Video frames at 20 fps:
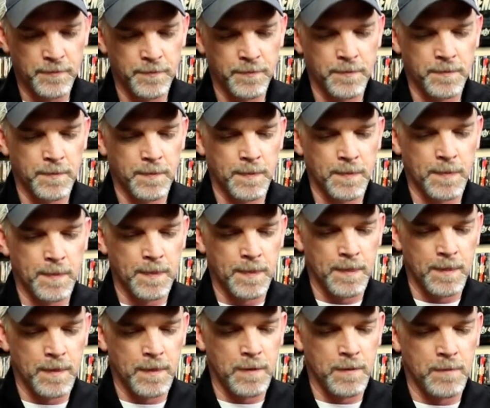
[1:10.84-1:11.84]

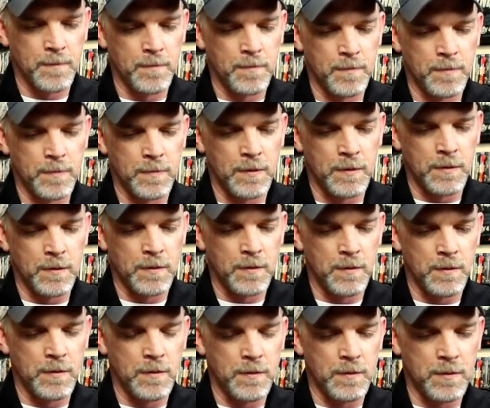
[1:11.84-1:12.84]

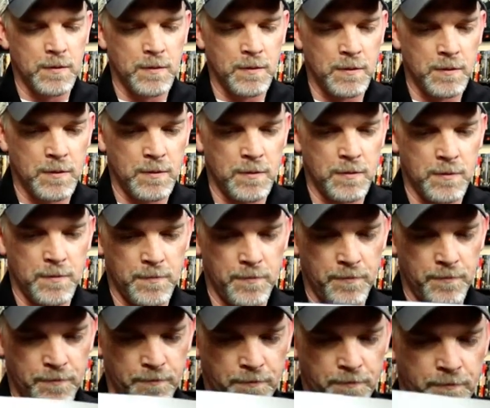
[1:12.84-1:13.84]
No one is speaking in this clip.